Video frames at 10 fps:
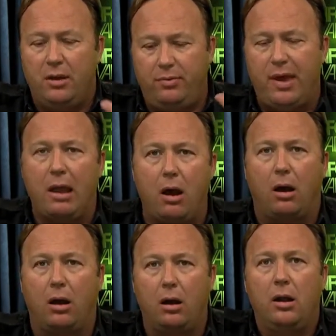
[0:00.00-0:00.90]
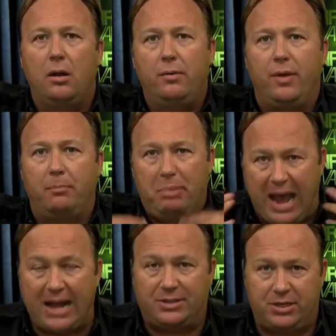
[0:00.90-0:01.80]
They are the
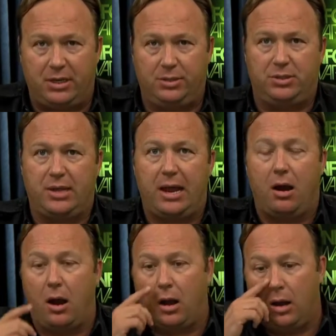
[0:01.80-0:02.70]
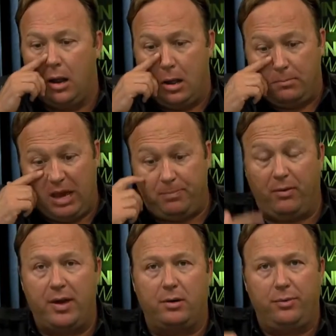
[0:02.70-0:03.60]
patsies. They are people
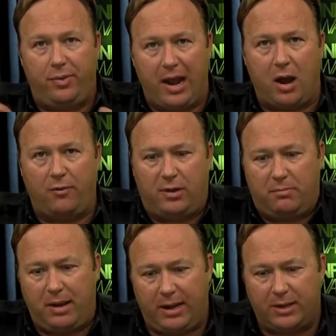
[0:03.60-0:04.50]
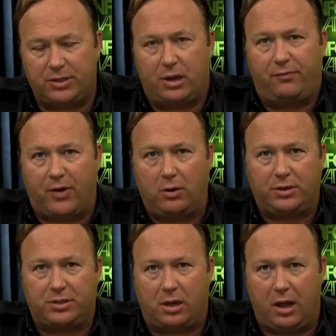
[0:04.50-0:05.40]
that are there that the media is going to
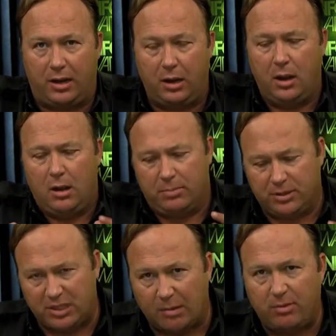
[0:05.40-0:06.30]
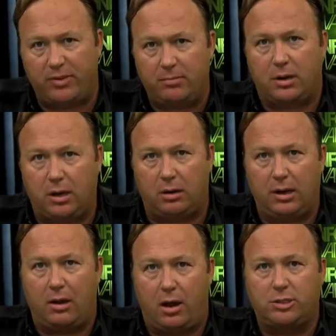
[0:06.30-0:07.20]
focus on, but some of them
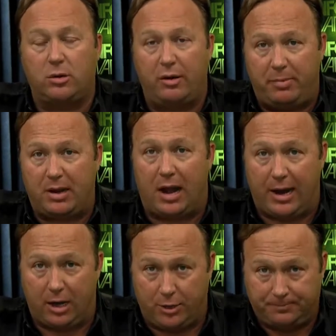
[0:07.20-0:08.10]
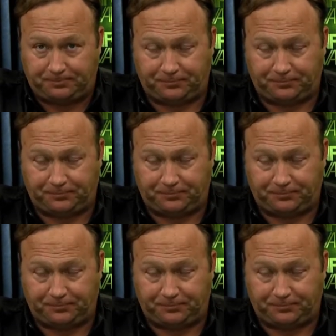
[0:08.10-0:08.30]
clearly also have been hired